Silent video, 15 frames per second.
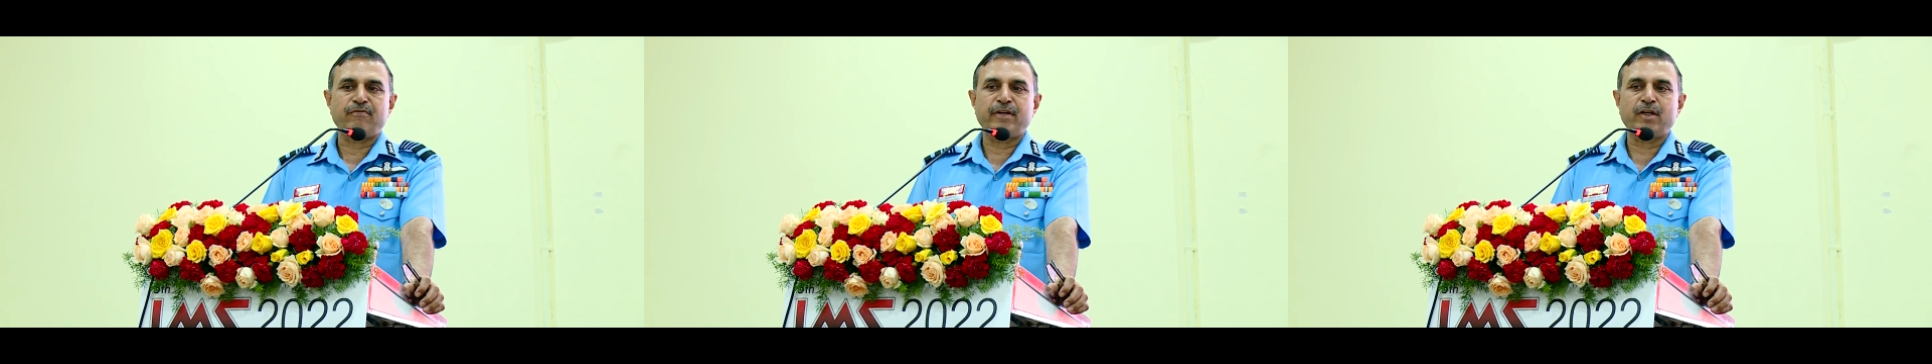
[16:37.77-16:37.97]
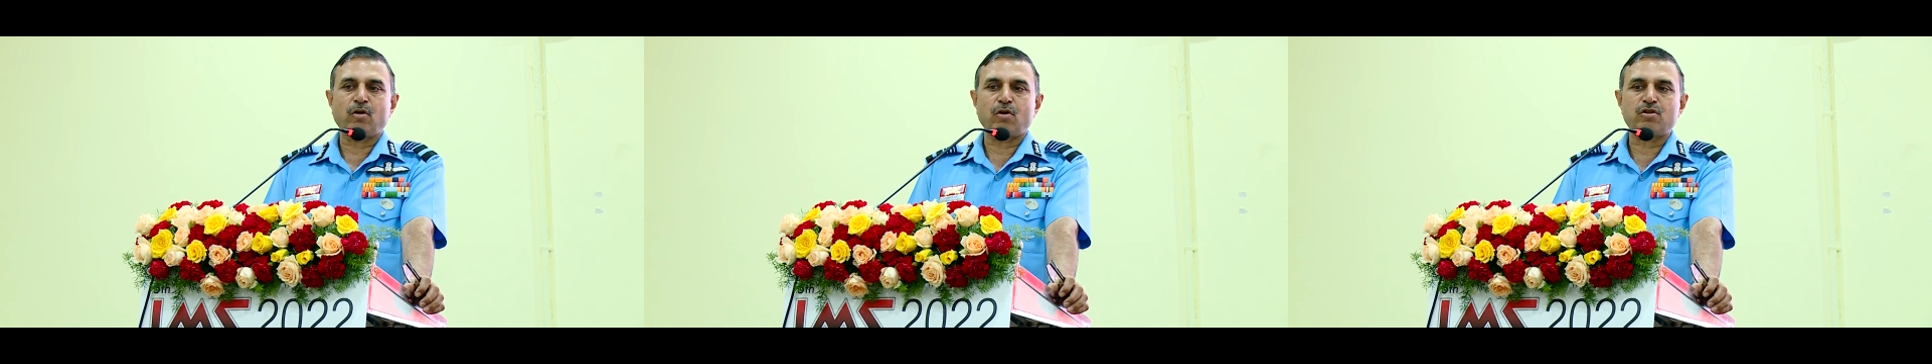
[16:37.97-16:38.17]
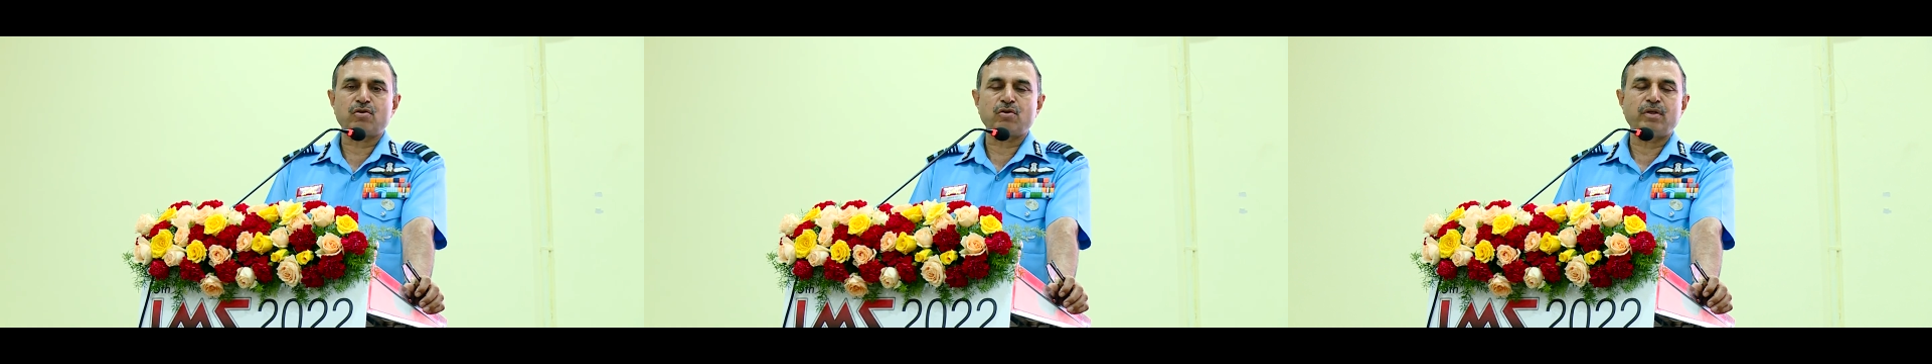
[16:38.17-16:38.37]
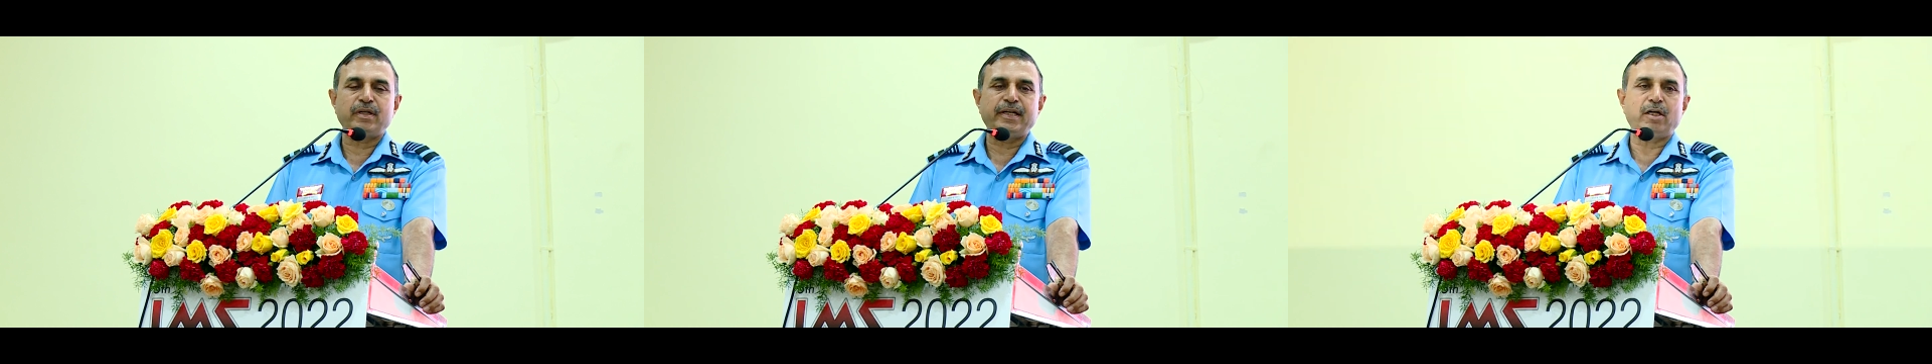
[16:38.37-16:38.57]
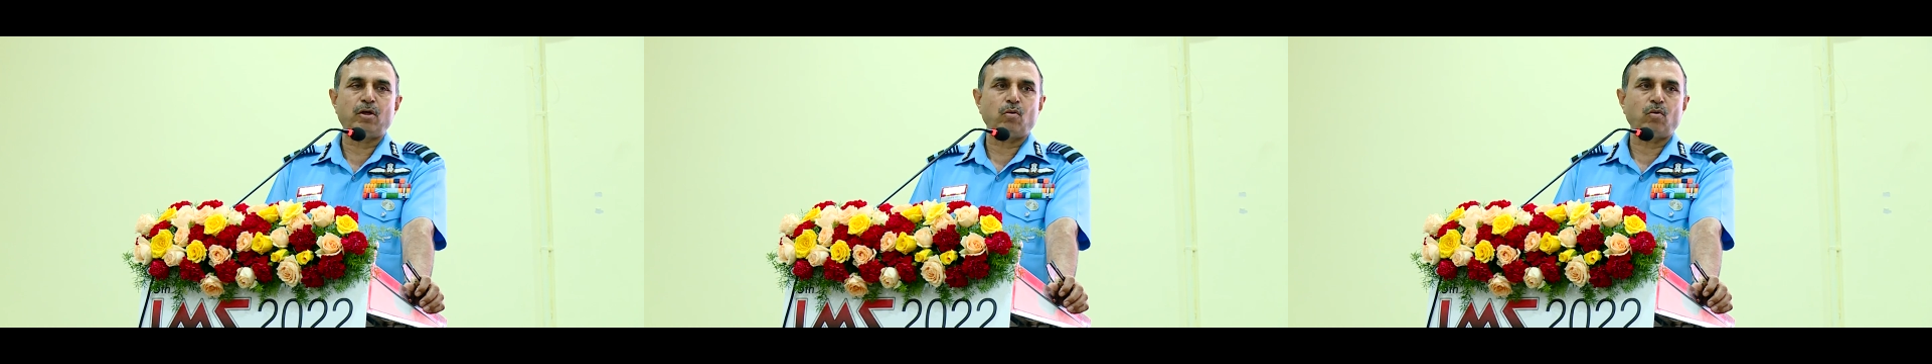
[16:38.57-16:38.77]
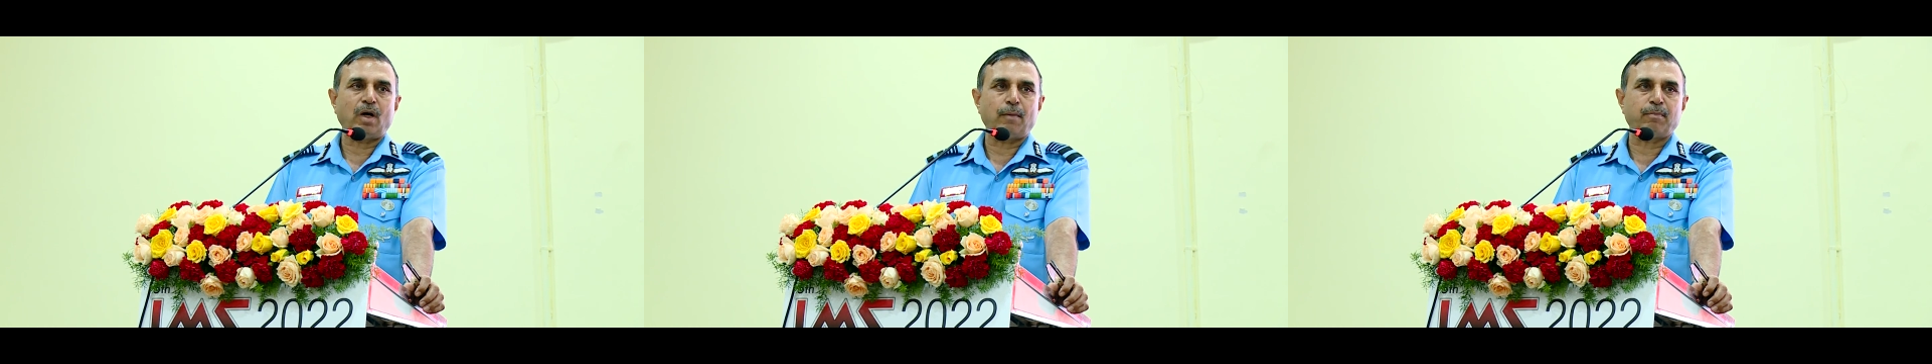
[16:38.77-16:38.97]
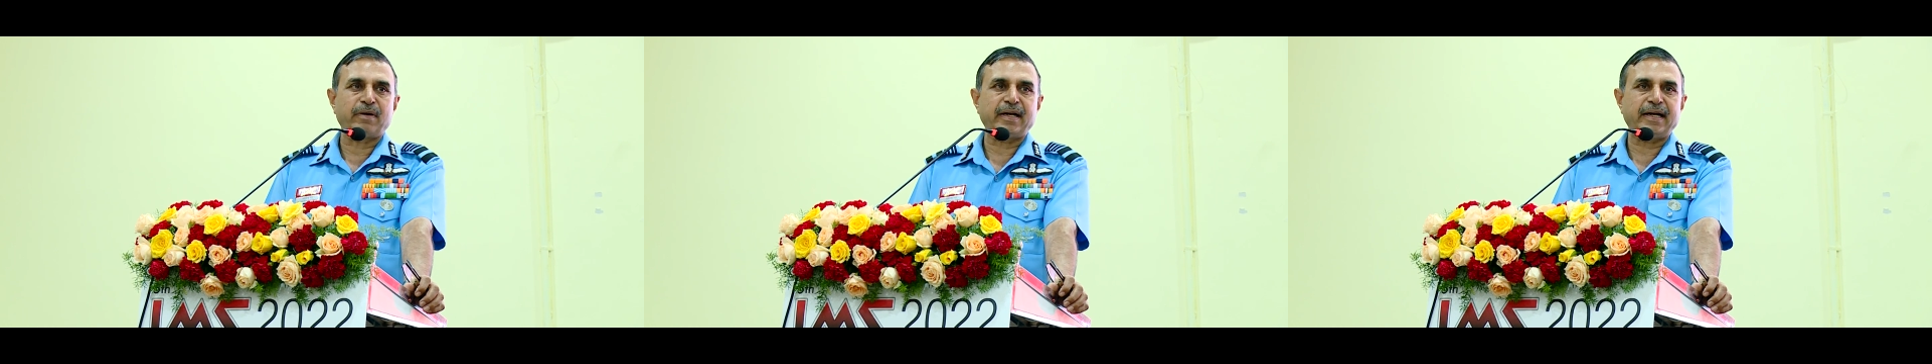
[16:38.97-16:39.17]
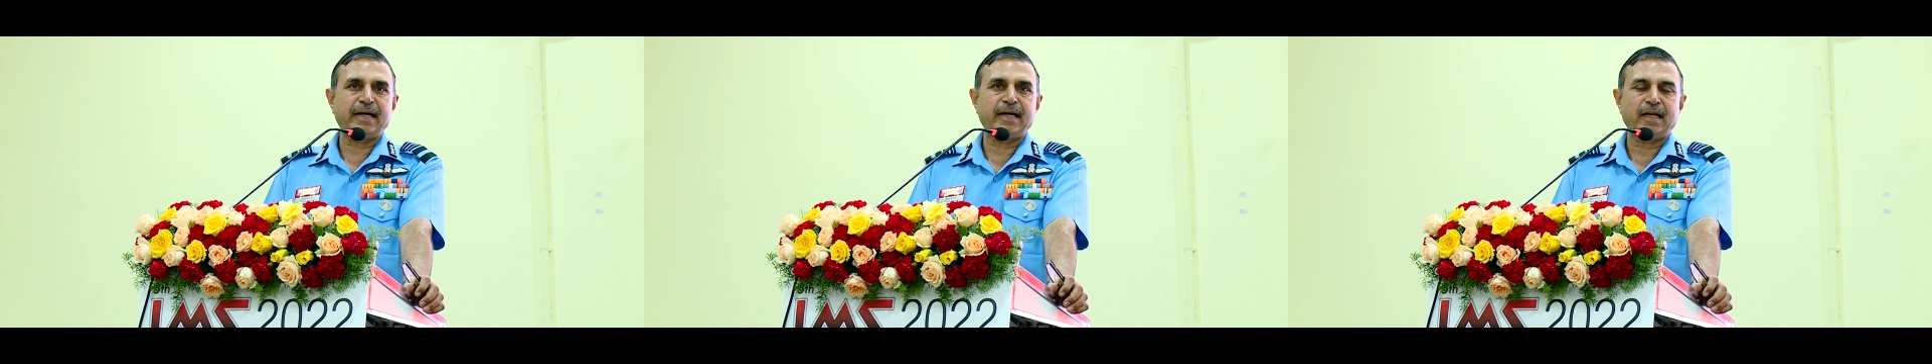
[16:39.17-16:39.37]
we also need to
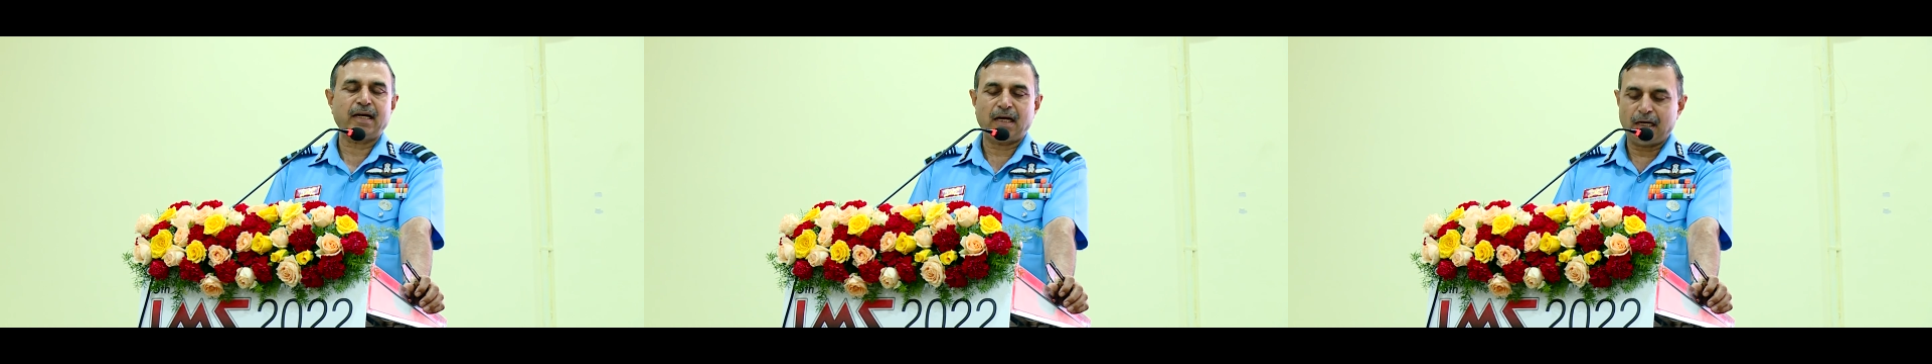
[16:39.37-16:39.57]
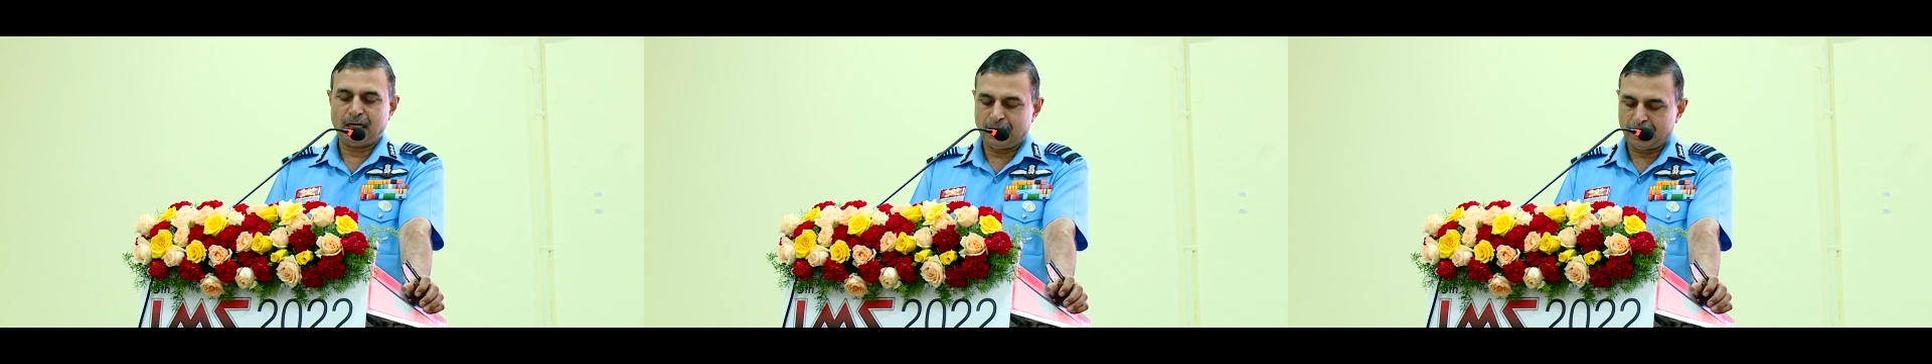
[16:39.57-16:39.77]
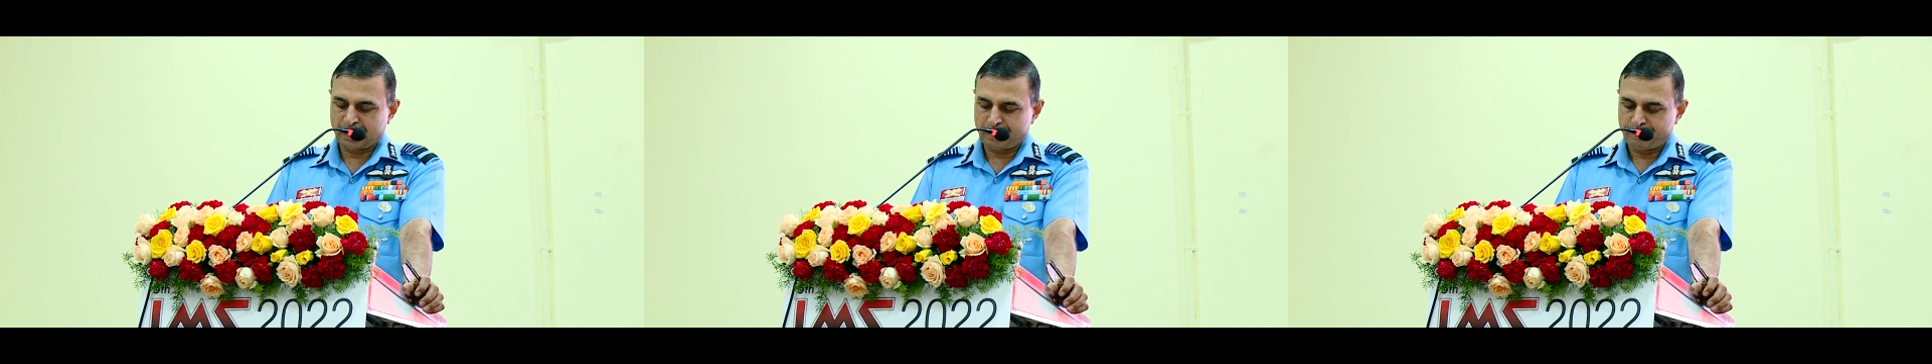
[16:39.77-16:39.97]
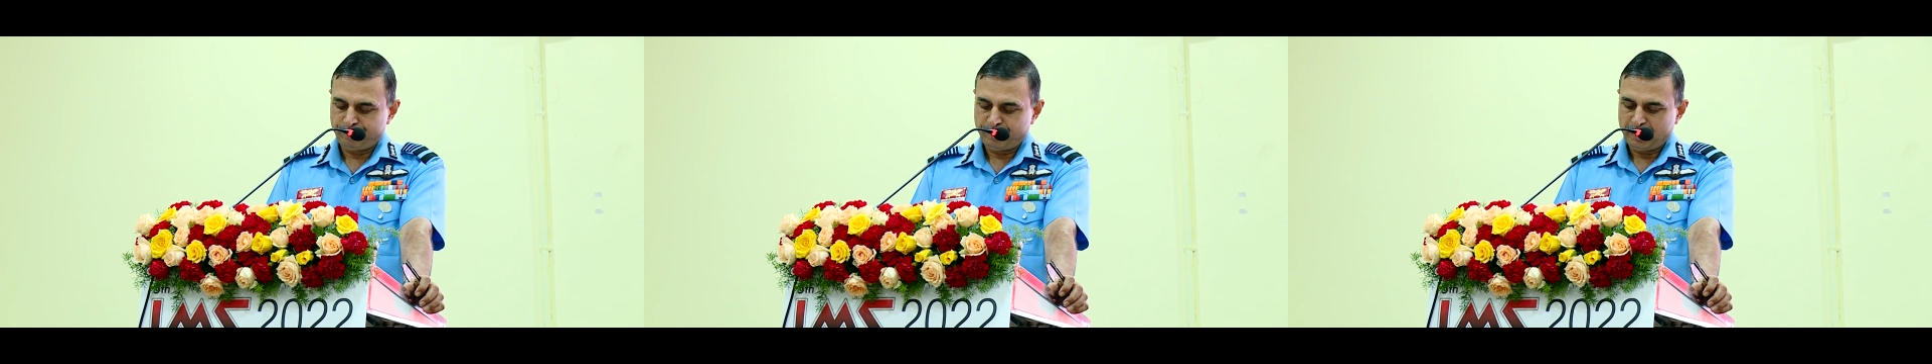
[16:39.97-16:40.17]
upgrade our